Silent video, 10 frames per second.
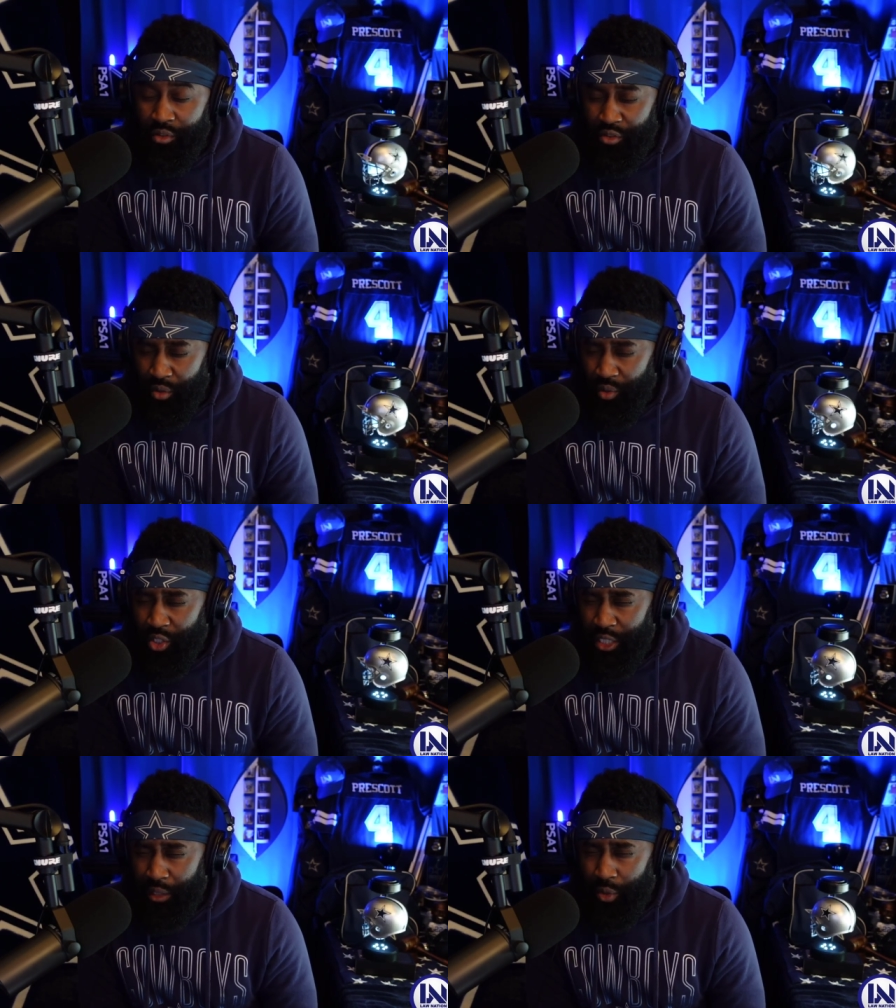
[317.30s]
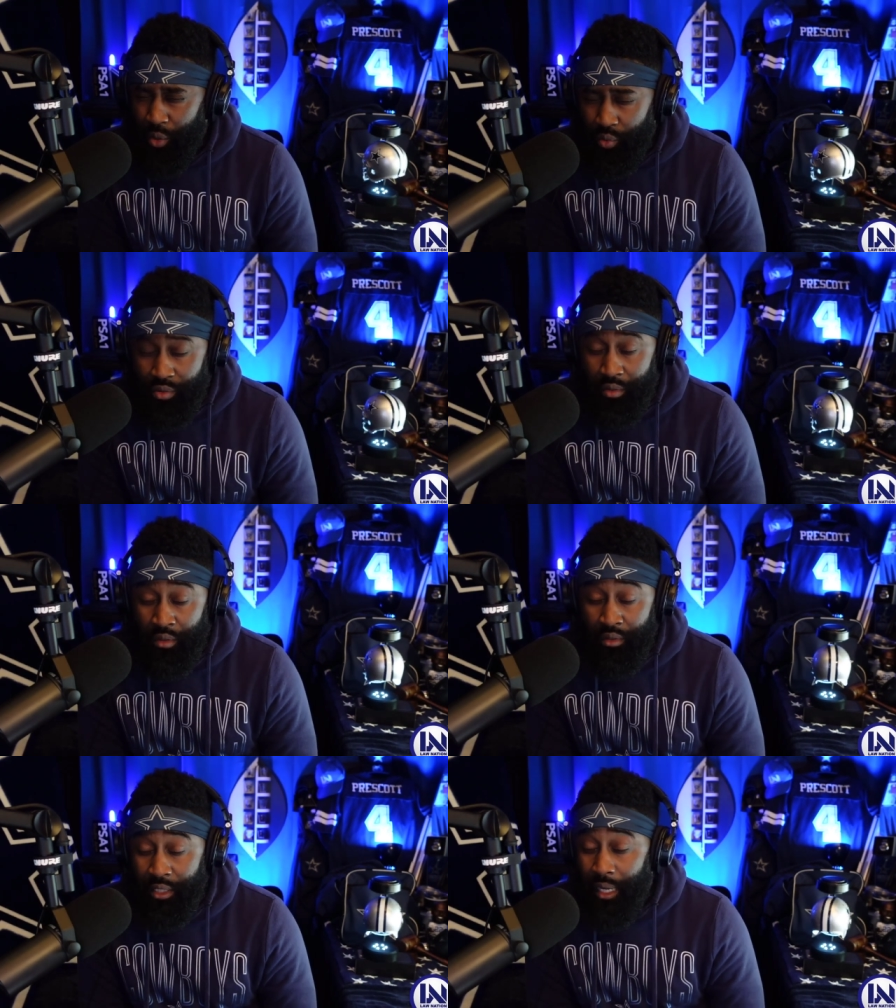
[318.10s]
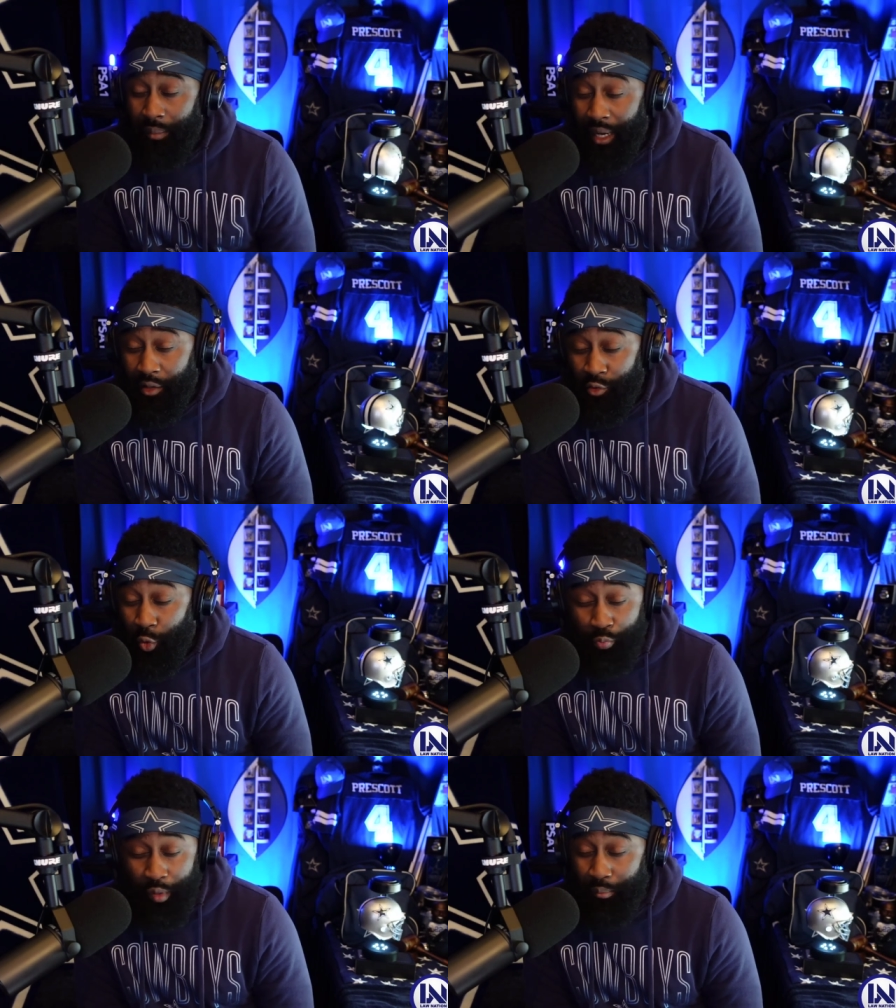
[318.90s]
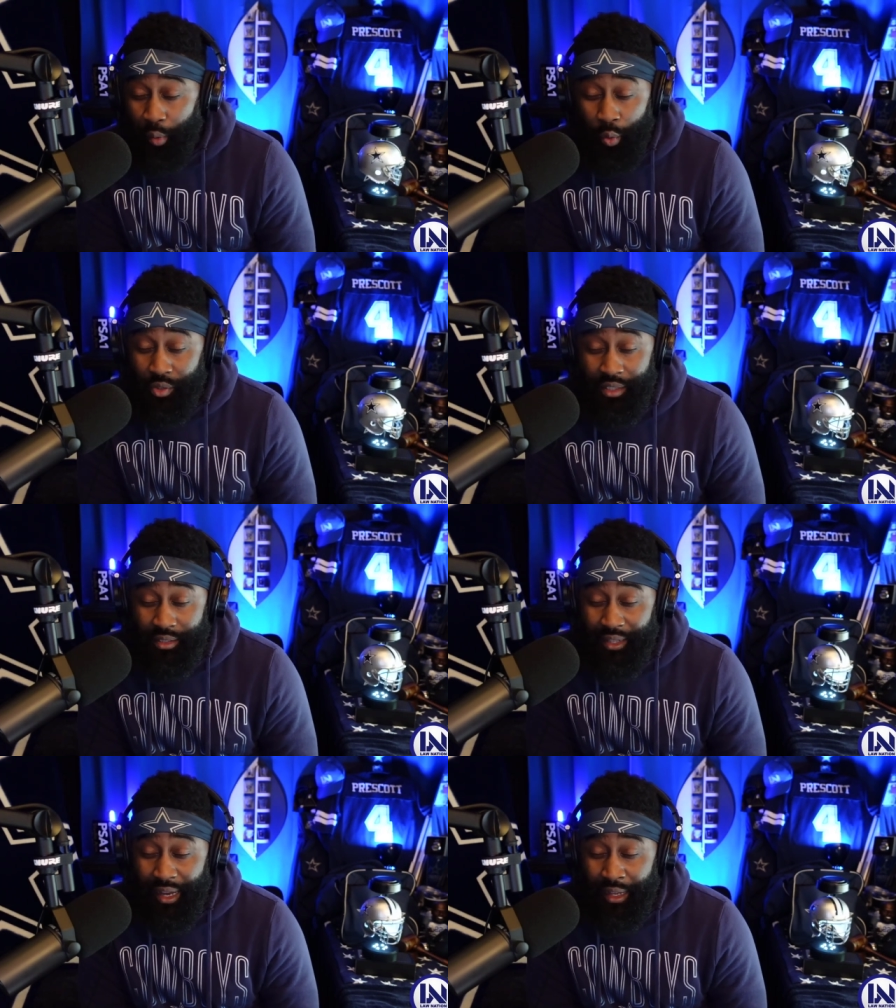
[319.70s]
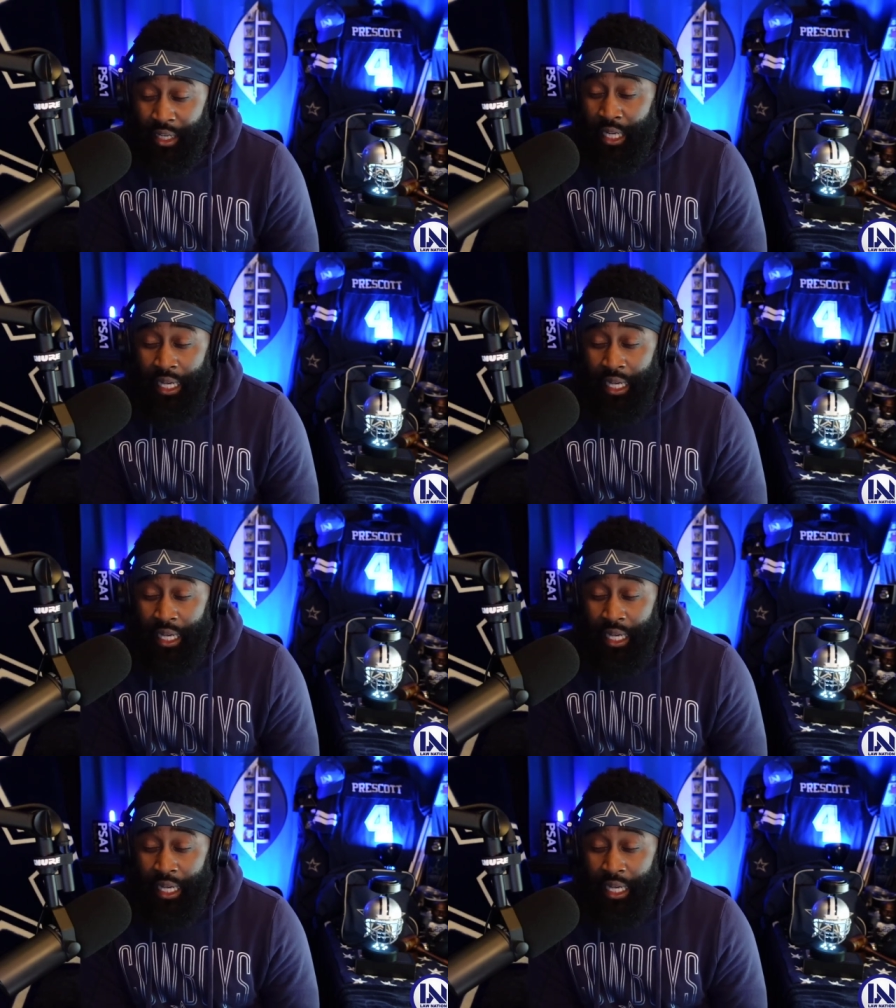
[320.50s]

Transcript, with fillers: Tony Saragusa, Sam Adams, those big boys inside.